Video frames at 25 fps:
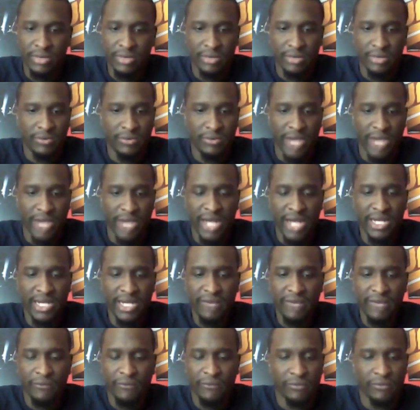You gotta
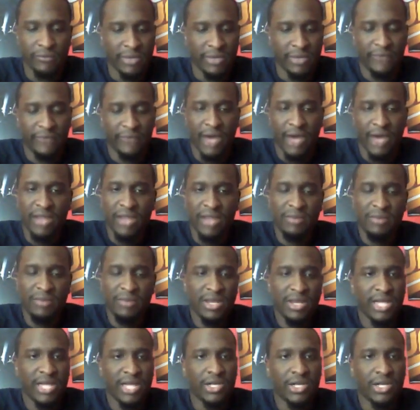give him. If the other men
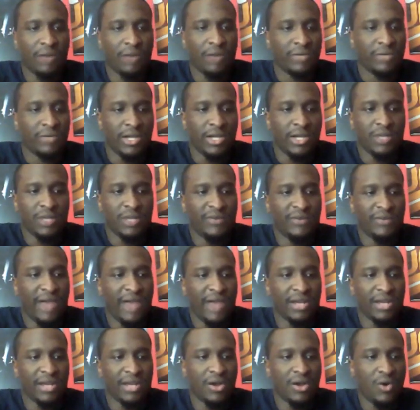like when Jared Smith
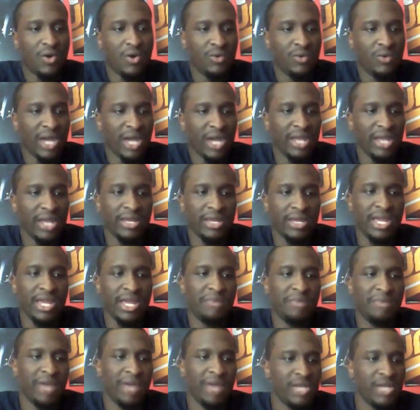had a cold night, yeah, he
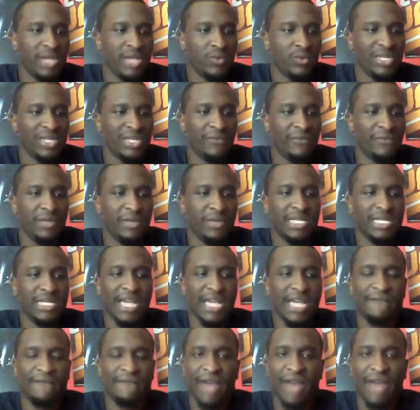played 27 minutes. He
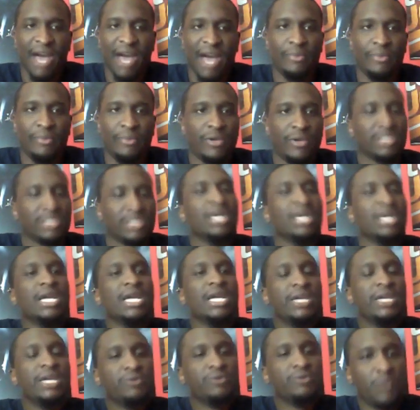had 5 points.
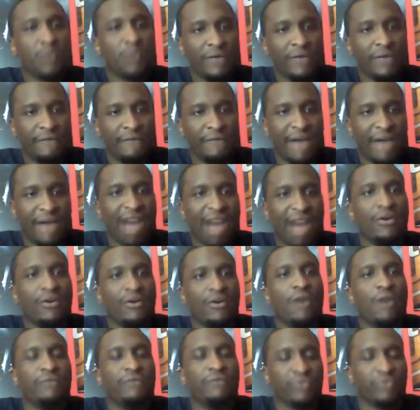He was 1 for 5 and
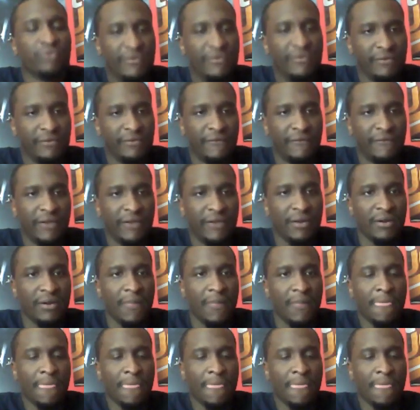0 for 3 from the field.